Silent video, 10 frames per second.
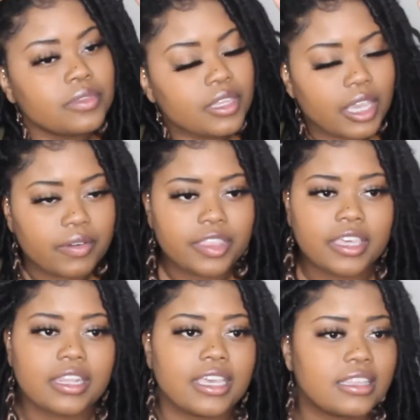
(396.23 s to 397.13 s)

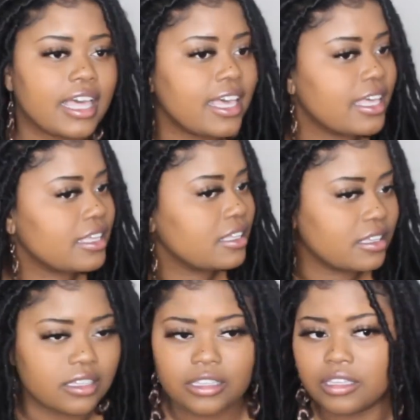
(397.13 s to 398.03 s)
everything like that,
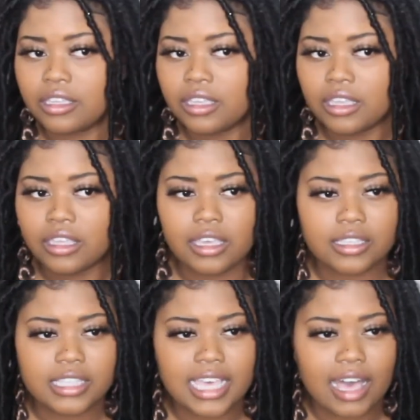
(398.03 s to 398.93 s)
y'all
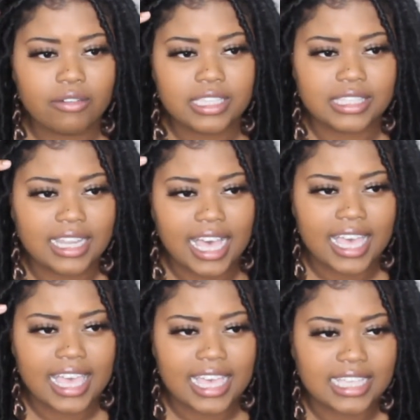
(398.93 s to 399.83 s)
see how it's
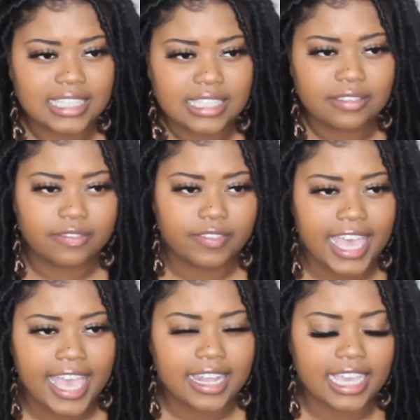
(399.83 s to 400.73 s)
not as
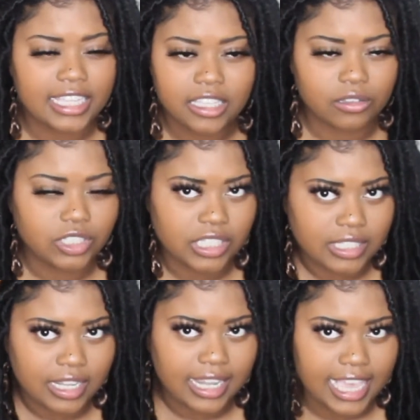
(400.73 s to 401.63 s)
flat, like it don't
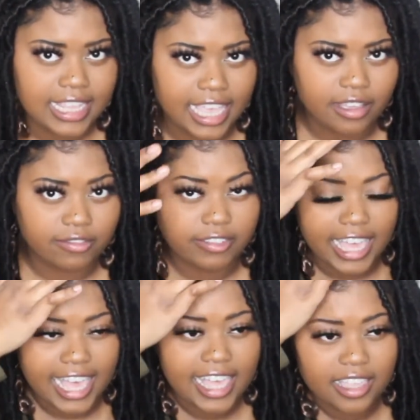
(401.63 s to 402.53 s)
just lay down
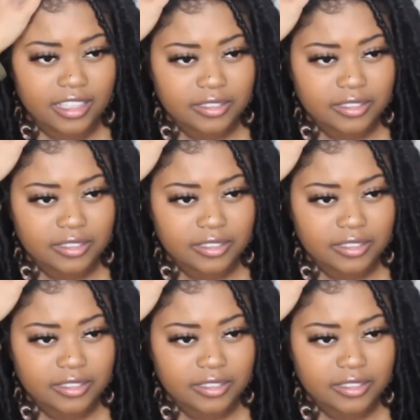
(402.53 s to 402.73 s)
flat.